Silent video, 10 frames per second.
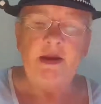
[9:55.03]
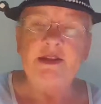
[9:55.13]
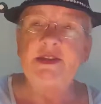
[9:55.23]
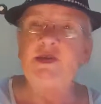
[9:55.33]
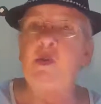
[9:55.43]

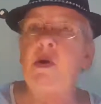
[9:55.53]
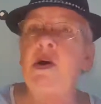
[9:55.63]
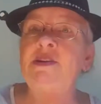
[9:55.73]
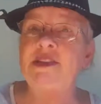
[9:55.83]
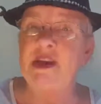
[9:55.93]
That's what
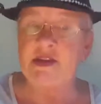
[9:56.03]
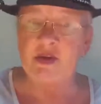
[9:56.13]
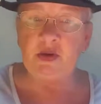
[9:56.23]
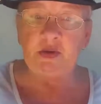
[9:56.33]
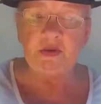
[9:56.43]
I'd say
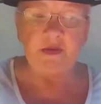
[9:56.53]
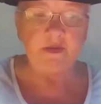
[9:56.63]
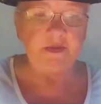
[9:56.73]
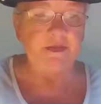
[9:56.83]
too.